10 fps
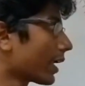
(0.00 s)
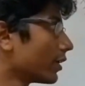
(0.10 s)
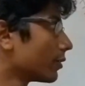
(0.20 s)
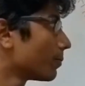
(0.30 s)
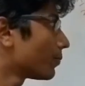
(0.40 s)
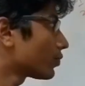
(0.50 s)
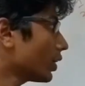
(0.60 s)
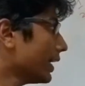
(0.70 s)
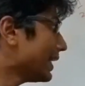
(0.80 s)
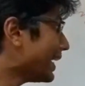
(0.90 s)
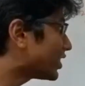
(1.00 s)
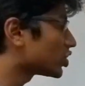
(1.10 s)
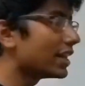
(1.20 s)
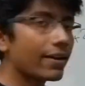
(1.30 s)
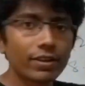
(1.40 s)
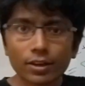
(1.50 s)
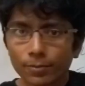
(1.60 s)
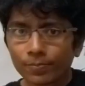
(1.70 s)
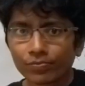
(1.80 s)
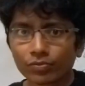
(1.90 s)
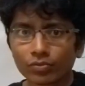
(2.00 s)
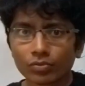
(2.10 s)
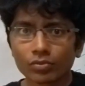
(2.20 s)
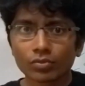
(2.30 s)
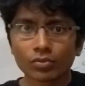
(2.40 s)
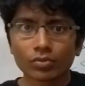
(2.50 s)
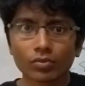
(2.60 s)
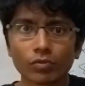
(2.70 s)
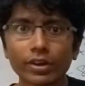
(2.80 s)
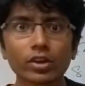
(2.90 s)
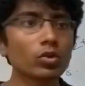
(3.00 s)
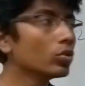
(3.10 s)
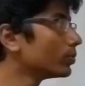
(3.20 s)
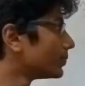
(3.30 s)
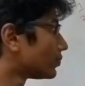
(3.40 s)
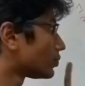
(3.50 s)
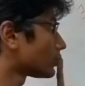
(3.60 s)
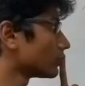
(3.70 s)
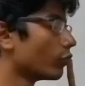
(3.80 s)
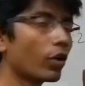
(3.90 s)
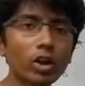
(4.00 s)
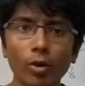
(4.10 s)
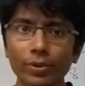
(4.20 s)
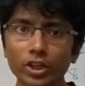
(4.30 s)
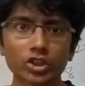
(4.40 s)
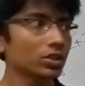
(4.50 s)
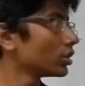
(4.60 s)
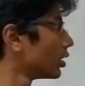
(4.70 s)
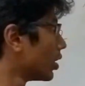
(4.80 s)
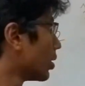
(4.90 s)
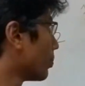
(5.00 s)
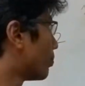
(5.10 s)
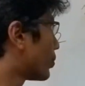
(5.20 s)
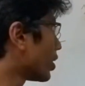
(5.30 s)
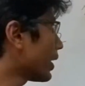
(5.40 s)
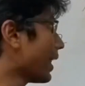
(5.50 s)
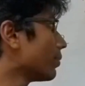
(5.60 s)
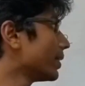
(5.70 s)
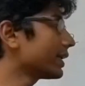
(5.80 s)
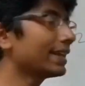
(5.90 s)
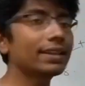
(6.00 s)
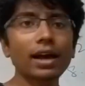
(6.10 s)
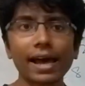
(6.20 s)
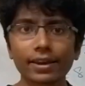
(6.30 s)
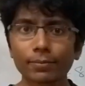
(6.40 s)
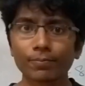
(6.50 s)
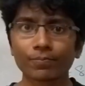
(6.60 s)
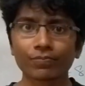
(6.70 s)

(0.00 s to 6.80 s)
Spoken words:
And in each level, we do one operation per element in the array,